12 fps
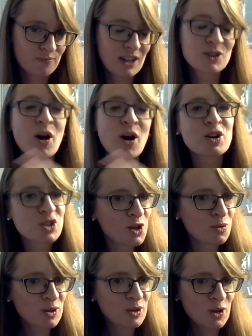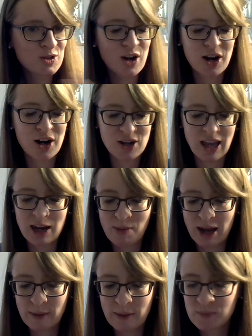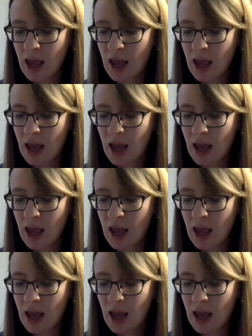So I'll show you what those are in a minute.